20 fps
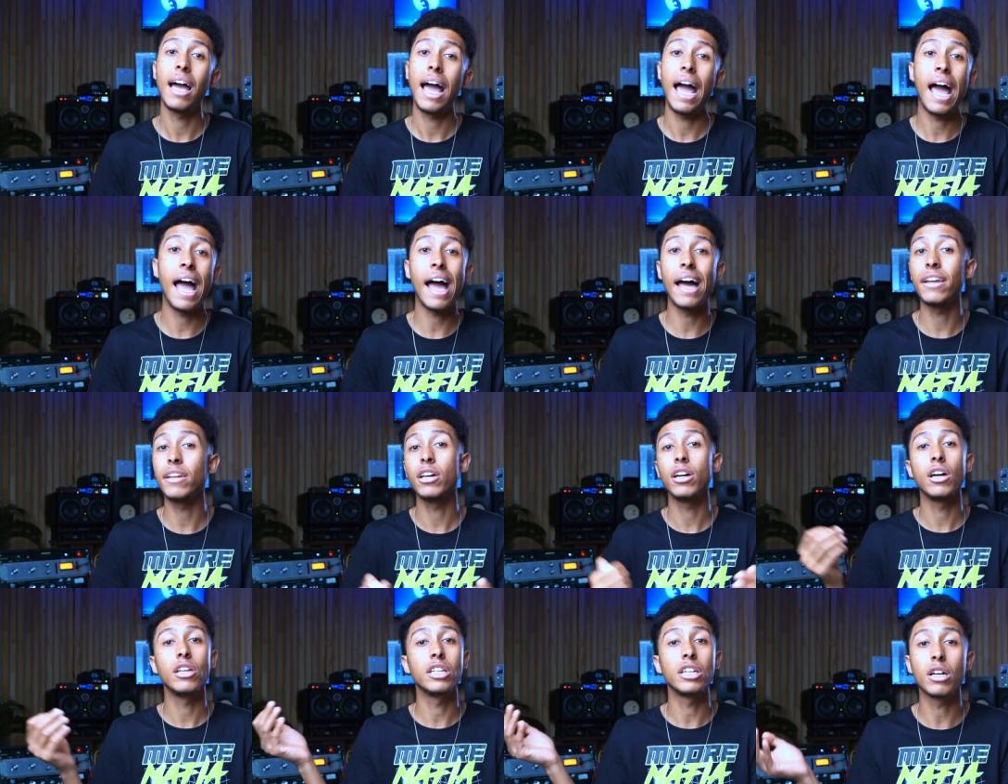and
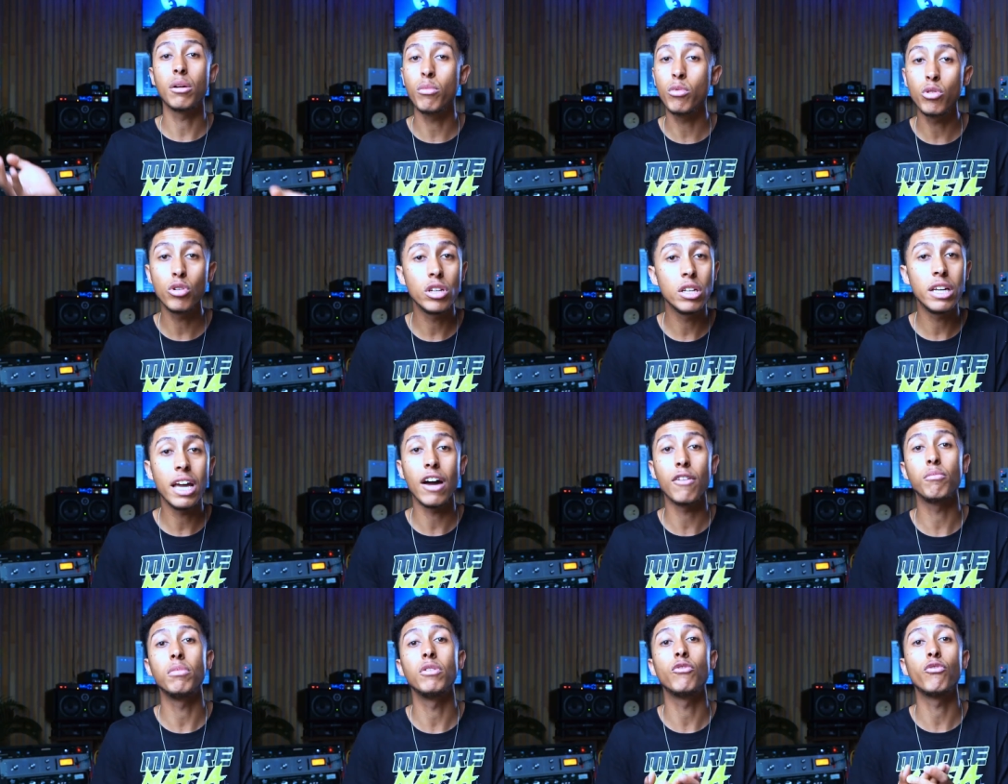the community
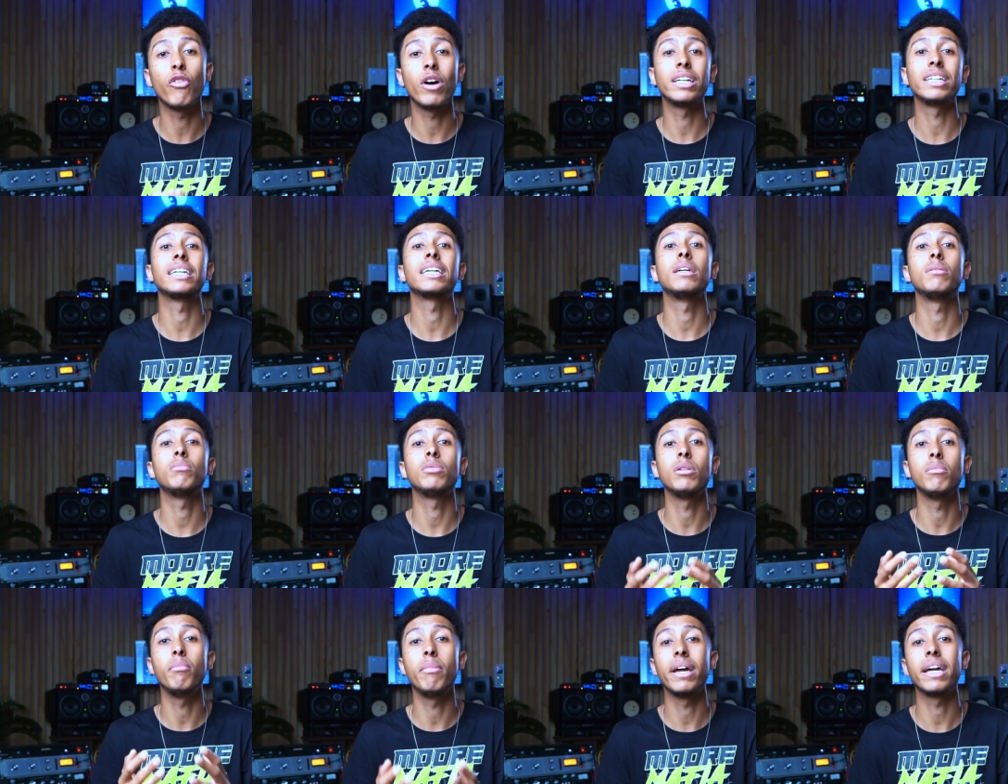have been funding him
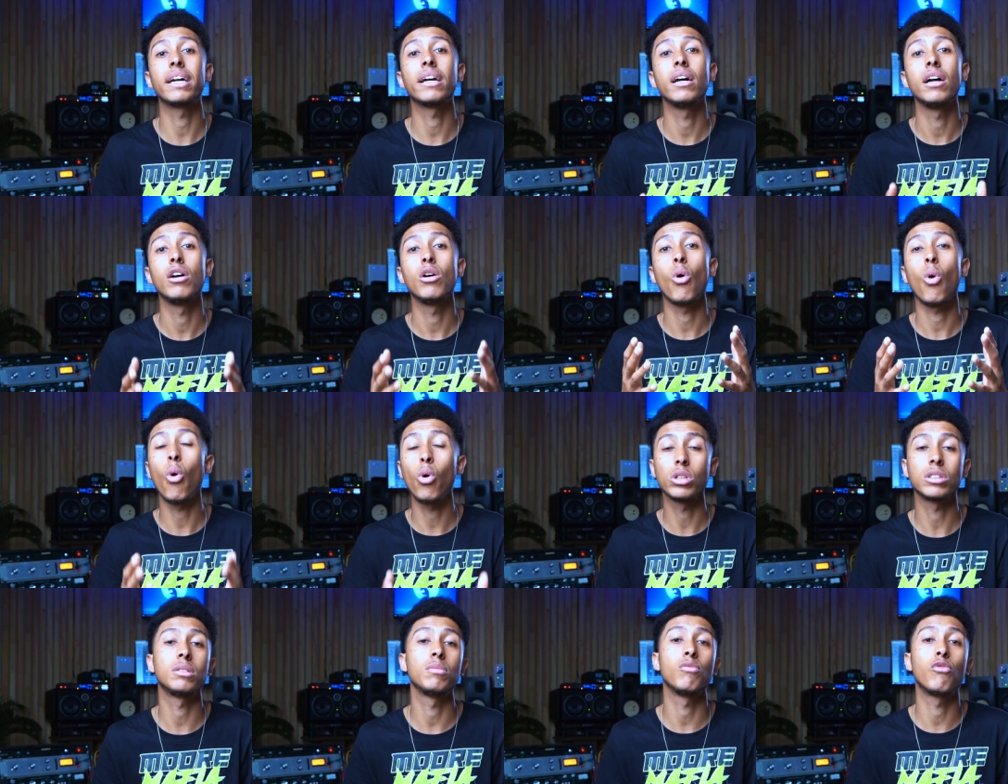to make
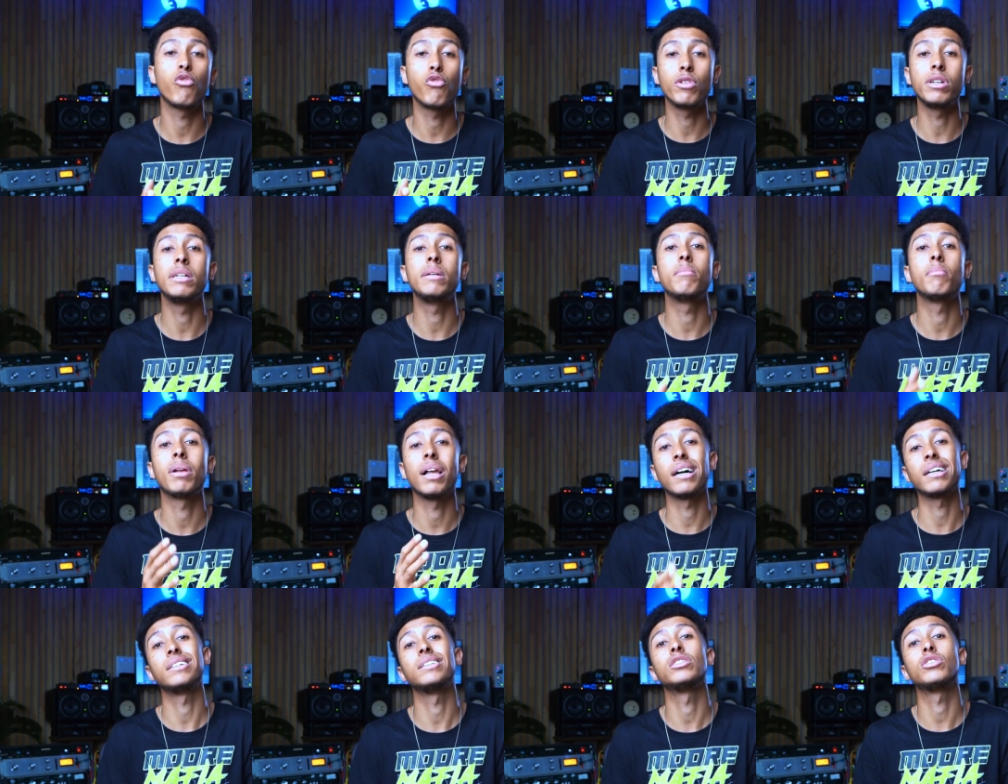awesome free
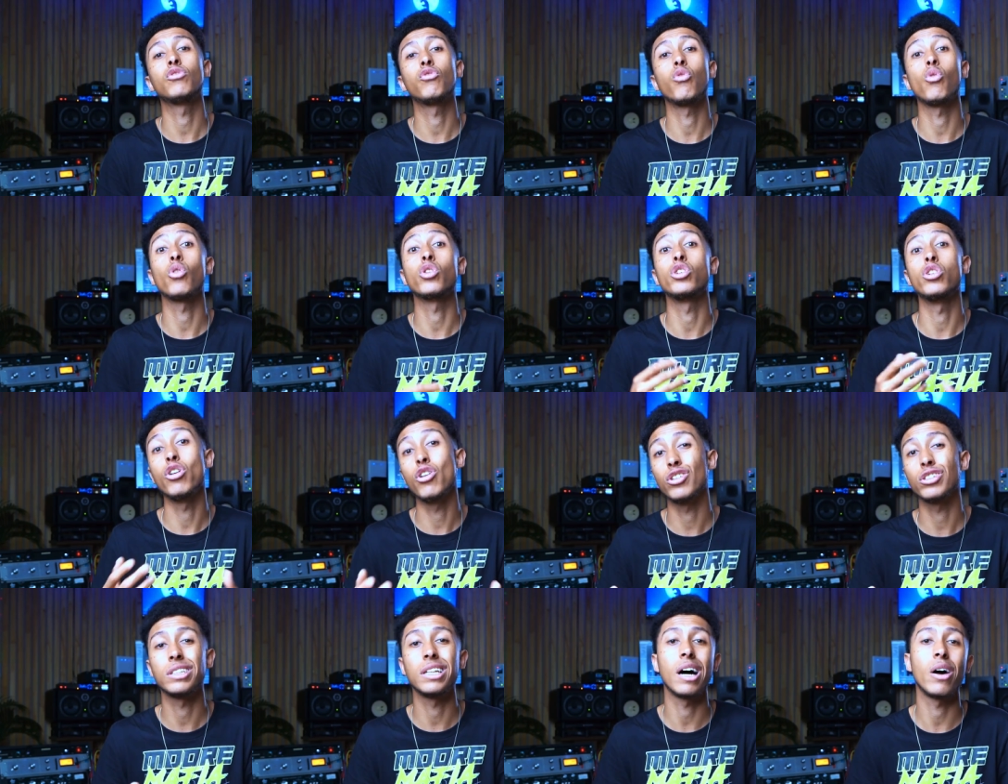plugins for
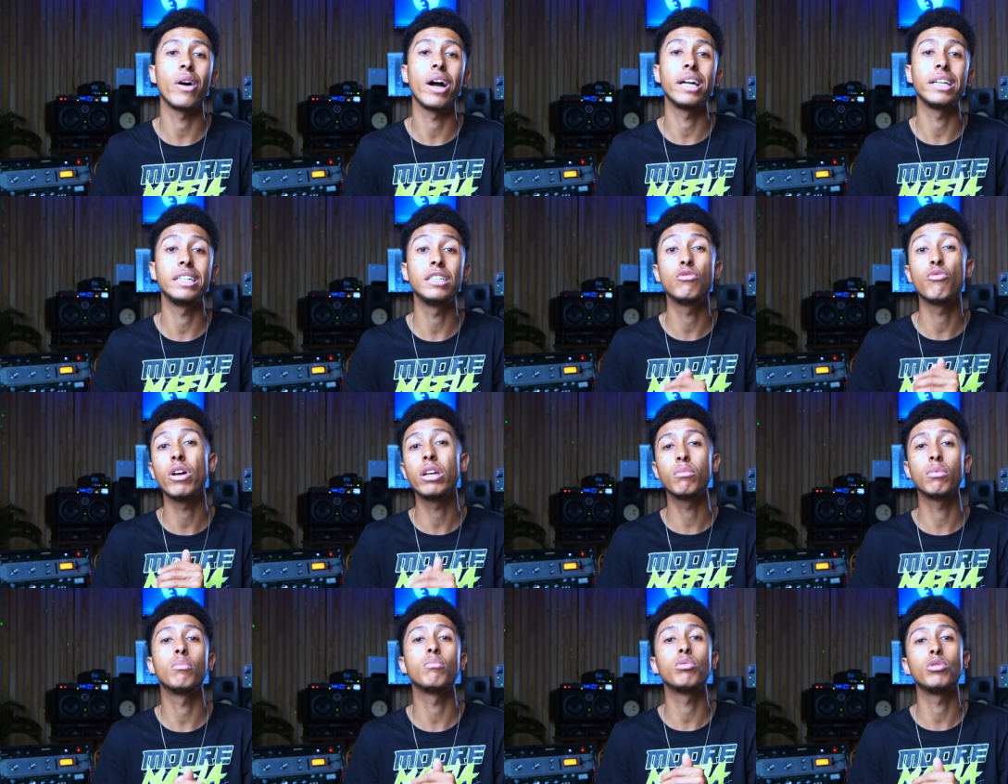years now, and he's really
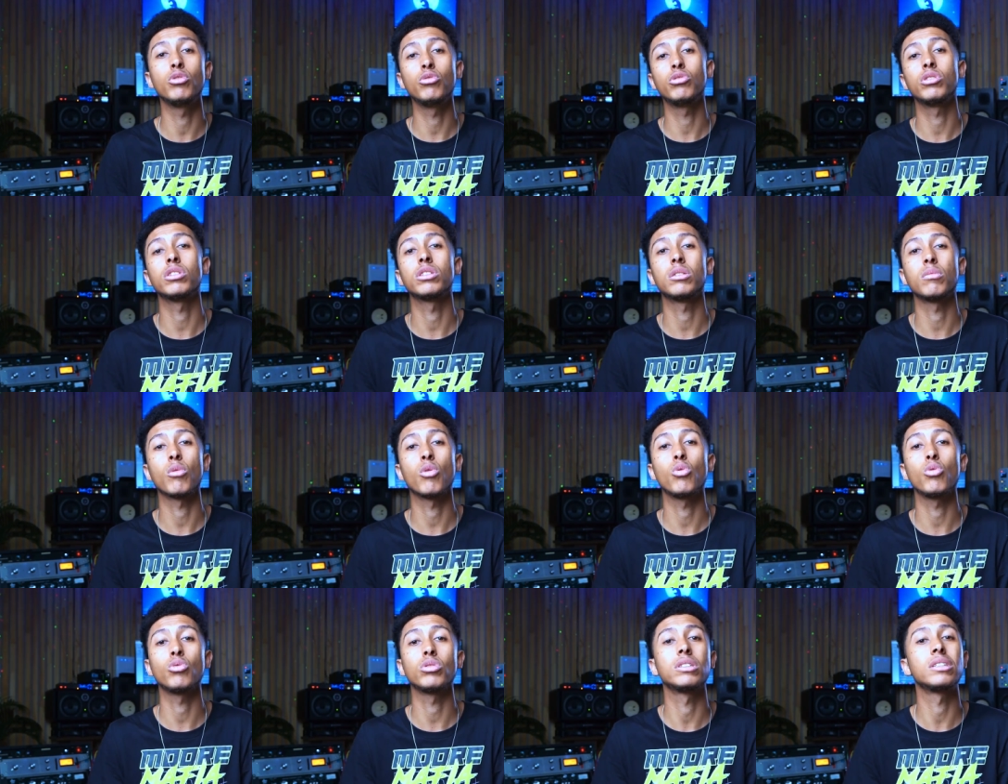been producing some
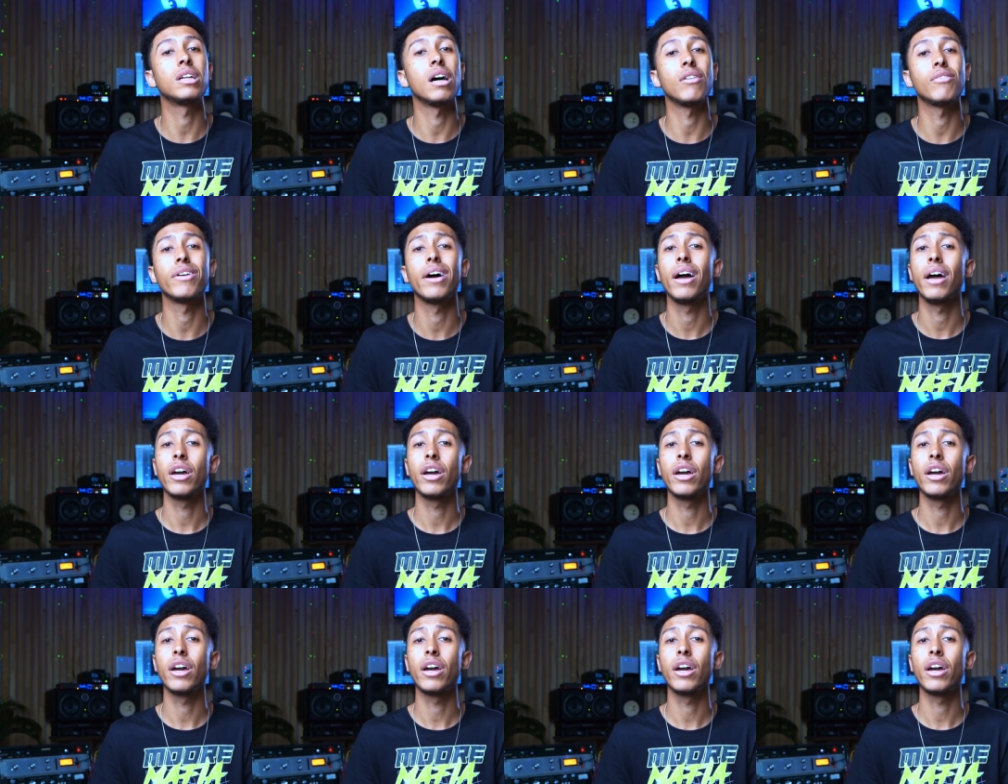cool stuff.